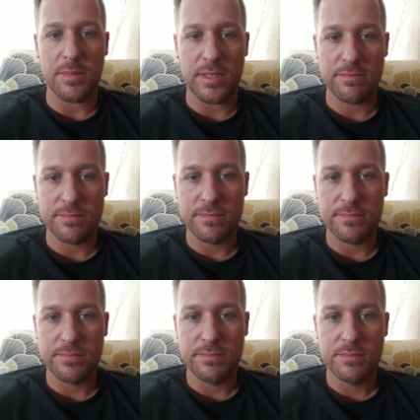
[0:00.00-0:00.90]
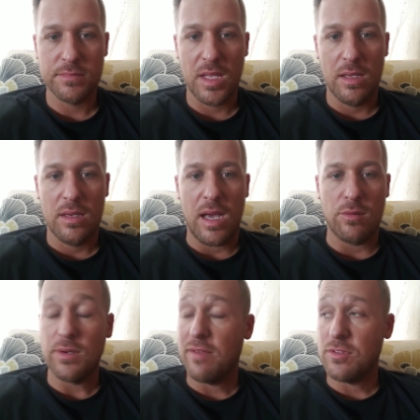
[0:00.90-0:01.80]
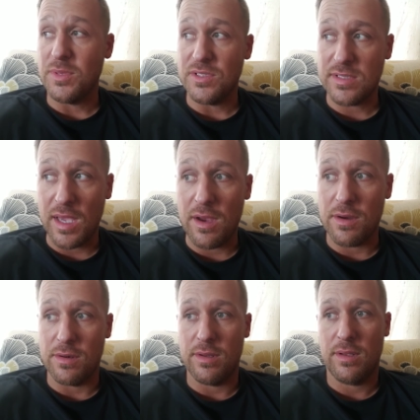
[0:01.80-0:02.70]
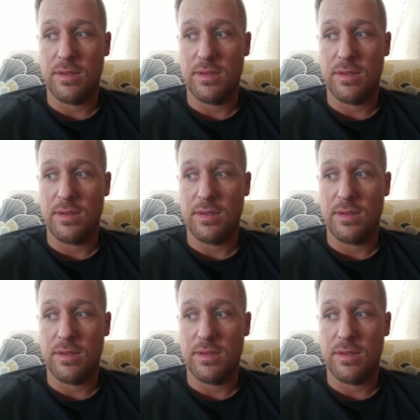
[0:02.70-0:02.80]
me. I won't have to be scared.